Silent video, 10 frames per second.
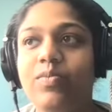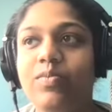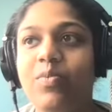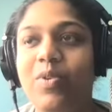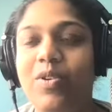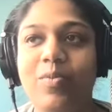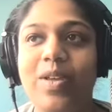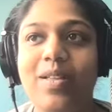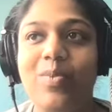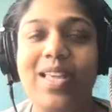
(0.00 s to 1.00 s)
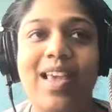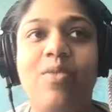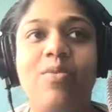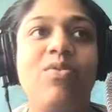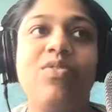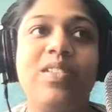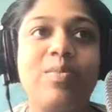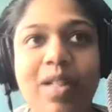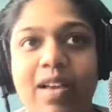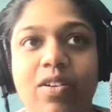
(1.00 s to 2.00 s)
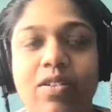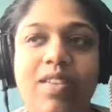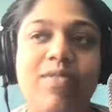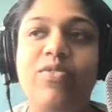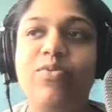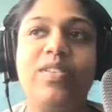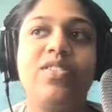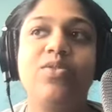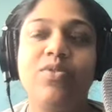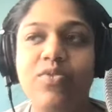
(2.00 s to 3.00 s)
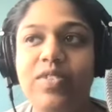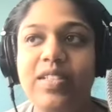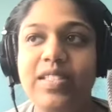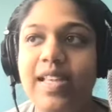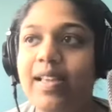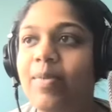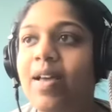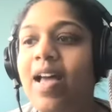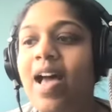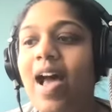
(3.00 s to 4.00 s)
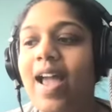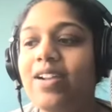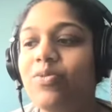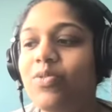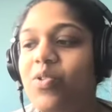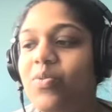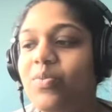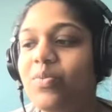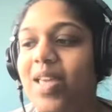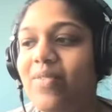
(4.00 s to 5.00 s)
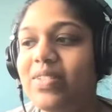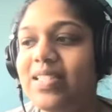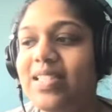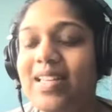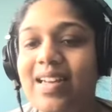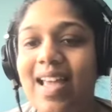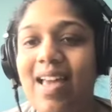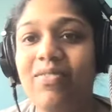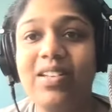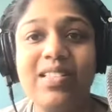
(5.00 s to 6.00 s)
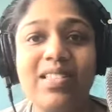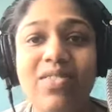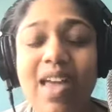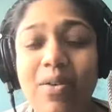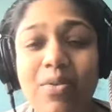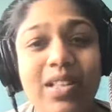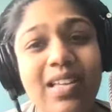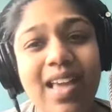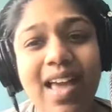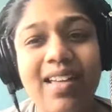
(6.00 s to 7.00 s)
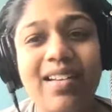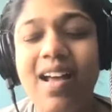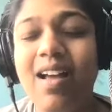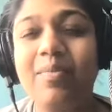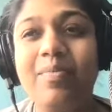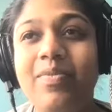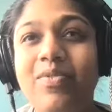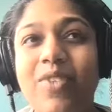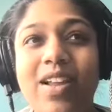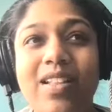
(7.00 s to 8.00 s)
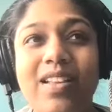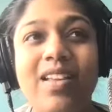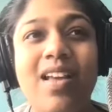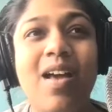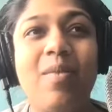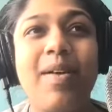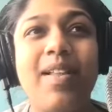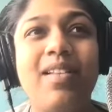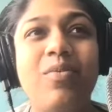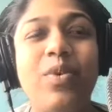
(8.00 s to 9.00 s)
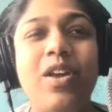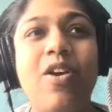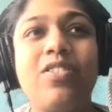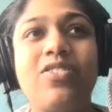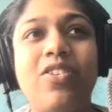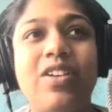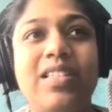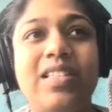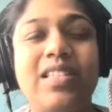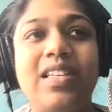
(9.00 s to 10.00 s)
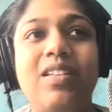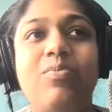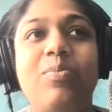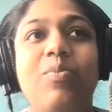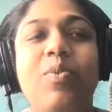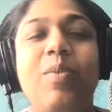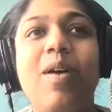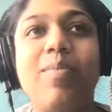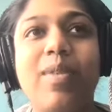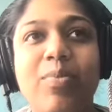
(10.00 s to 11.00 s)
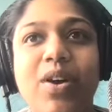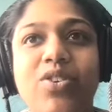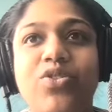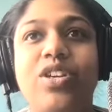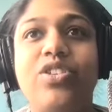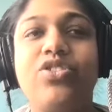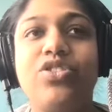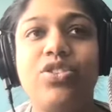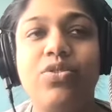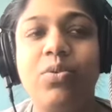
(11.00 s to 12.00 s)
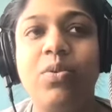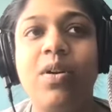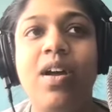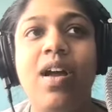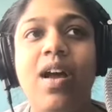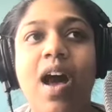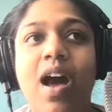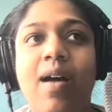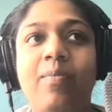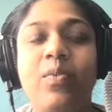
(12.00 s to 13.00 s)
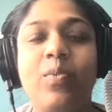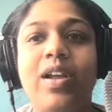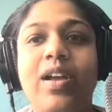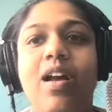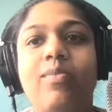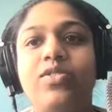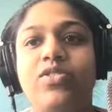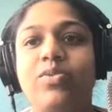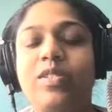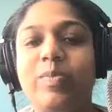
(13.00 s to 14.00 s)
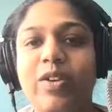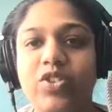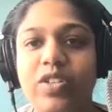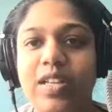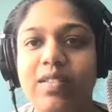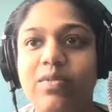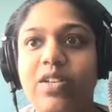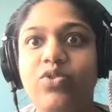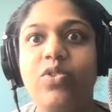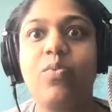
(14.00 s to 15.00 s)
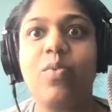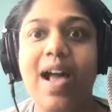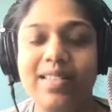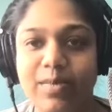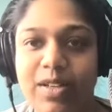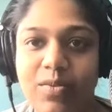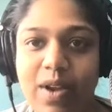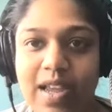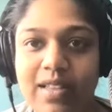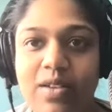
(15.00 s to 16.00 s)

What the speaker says: We can't root for this player, even if we still root for this team. I don't know. We haven't seen any evidence of that really yet, frankly, but we are starting to see what public pressure can do when it comes to especially sexual harassment, right?